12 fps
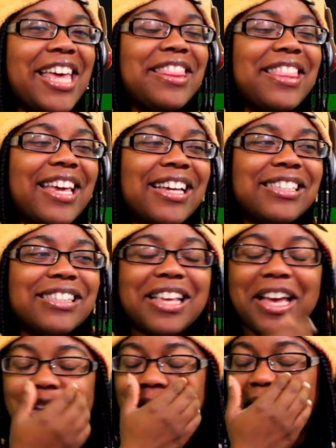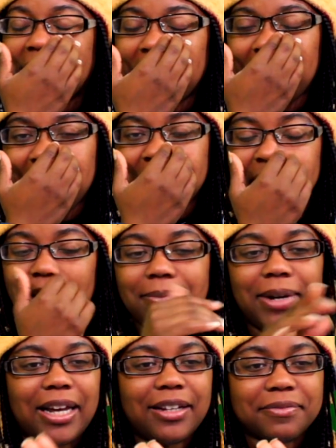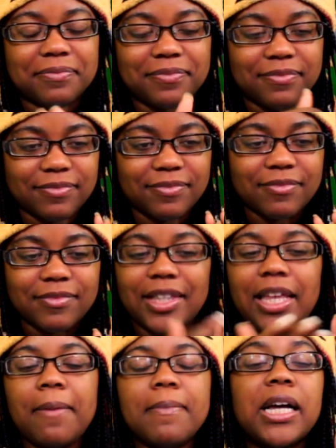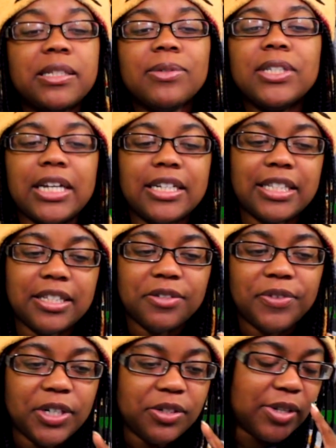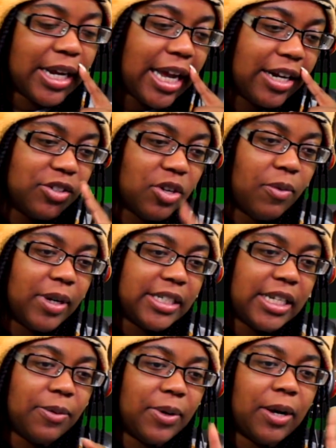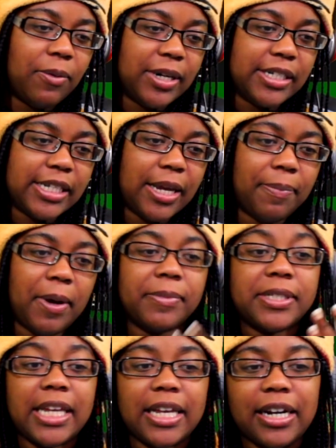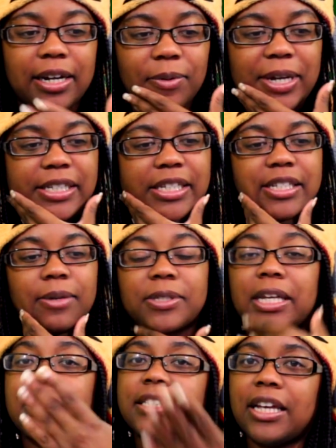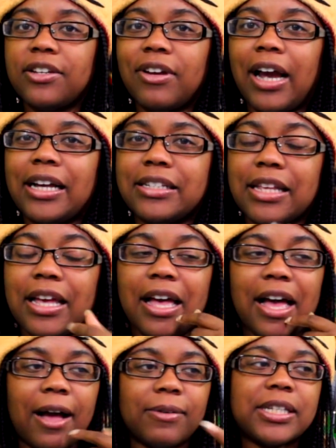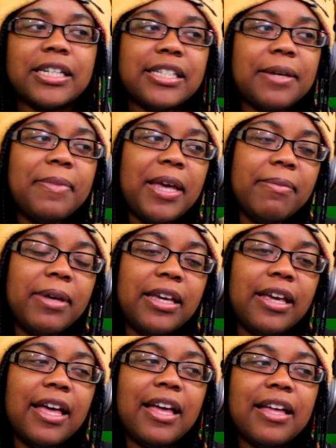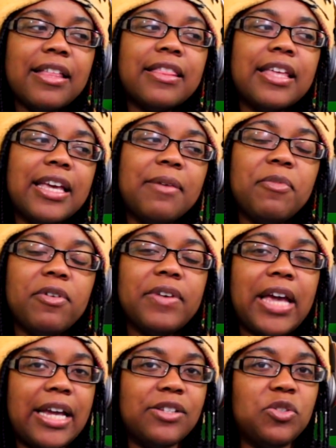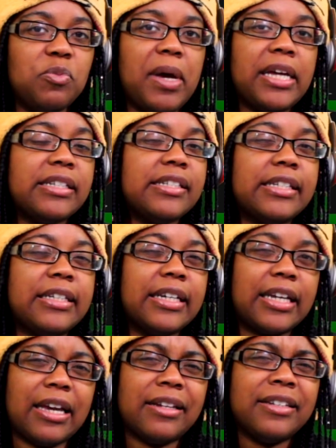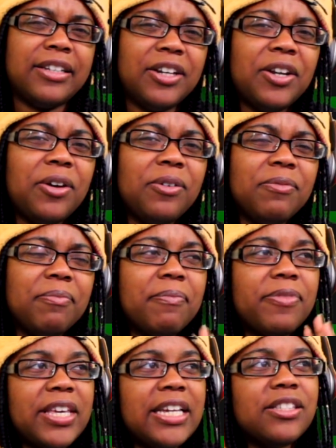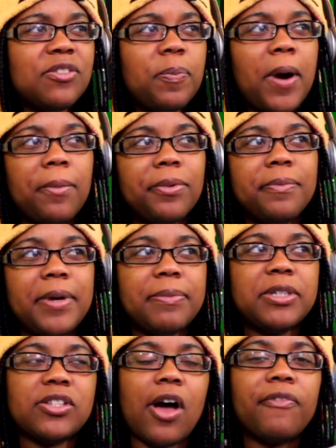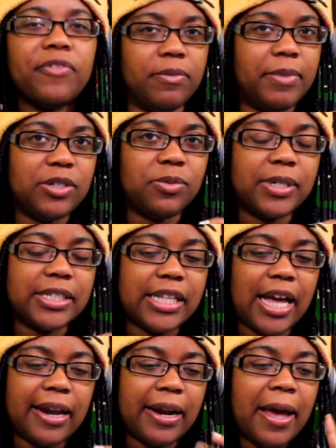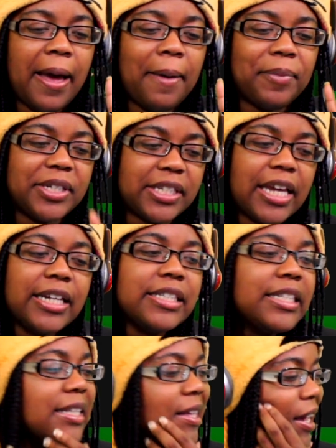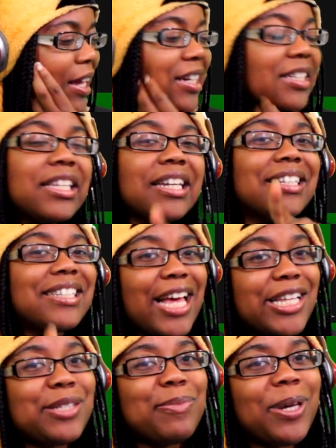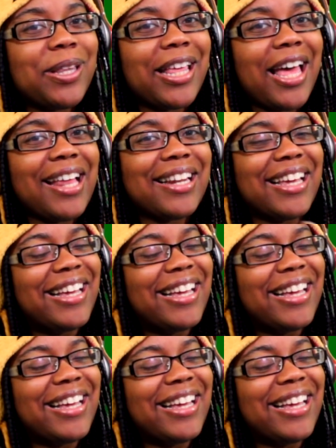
and things. You know, I'm not. My husband's gonna see this video, so I kind of don't want to say what I want to say, but I'm saying anyways because I was gonna tell you guys. I was gonna say maybe the It movie ain't too bad to see again. You know, these have probably maybe softened me towards that. But he's gonna see that and he's gonna test me on that.